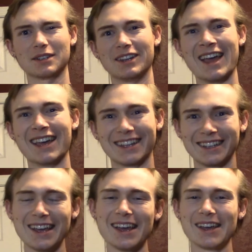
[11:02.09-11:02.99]
it.
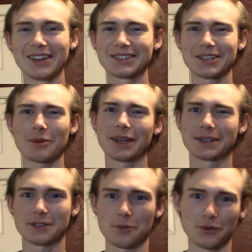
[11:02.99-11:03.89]
It's coming
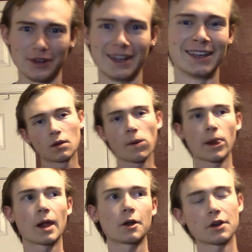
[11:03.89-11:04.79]
at some point.
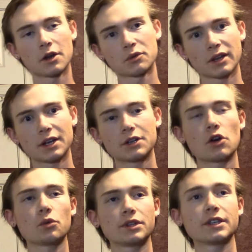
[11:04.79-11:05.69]
On an unrelated
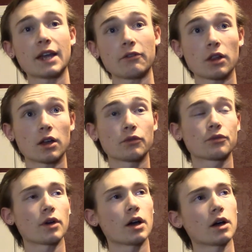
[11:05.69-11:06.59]
note, we did have a lot
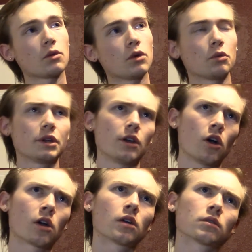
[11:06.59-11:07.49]
of, well, we
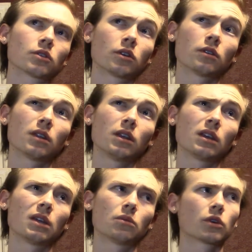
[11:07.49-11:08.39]
are currently,
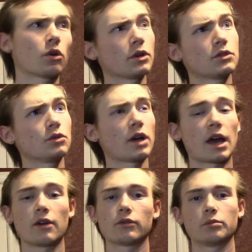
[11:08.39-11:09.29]
and we're going to
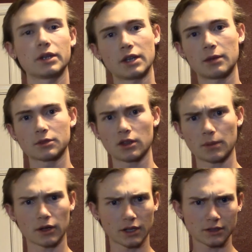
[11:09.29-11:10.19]
have big names on the
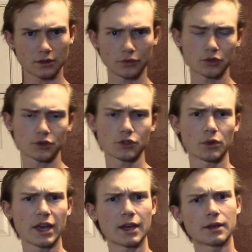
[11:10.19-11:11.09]
podcast in the future. So
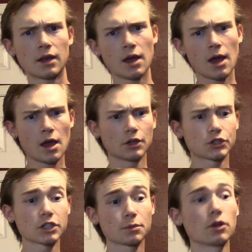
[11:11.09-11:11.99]
we had
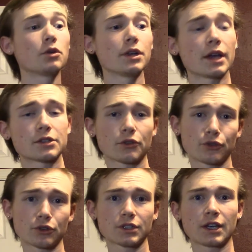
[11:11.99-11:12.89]
Chase Maloney as our
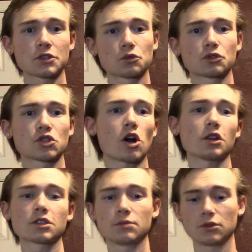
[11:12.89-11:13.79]
first guest, which was
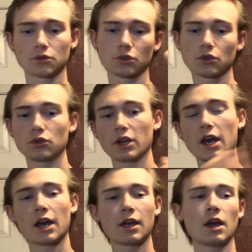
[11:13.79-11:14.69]
awesome. He was a really cool
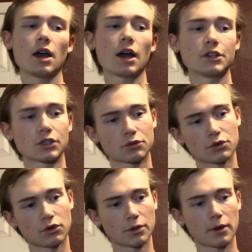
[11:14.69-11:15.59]
guy. I just
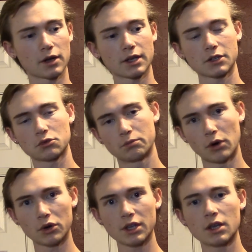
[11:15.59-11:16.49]
recorded a podcast with
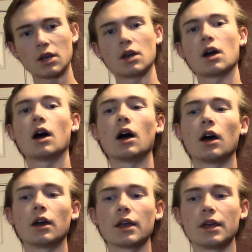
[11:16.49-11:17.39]
Bodie.
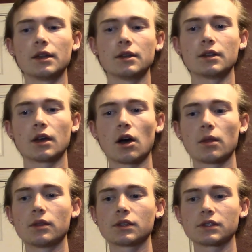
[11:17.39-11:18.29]
And
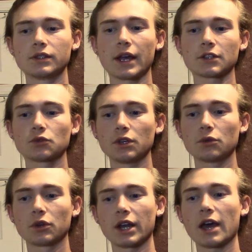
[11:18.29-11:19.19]
on this next week,
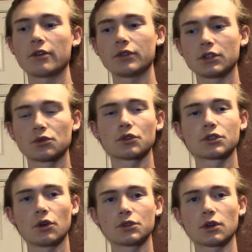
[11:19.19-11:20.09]
we're going to have Israel
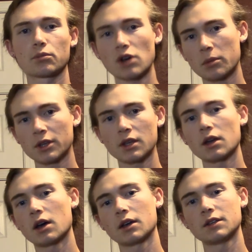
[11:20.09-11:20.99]
Sosa. Probably,
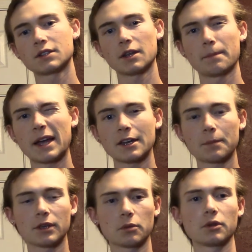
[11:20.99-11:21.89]
he said he might not
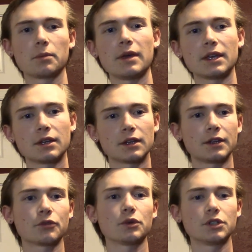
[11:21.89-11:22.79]
be able to make it, and
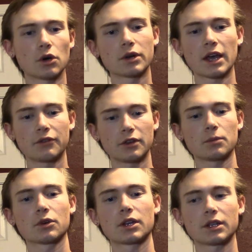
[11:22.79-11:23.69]
if we don't have him,
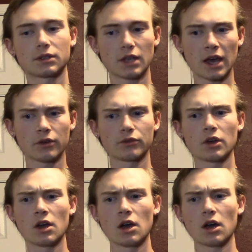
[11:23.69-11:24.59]
we're going to have
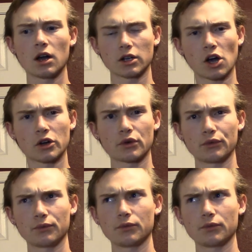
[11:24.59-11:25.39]
Connor,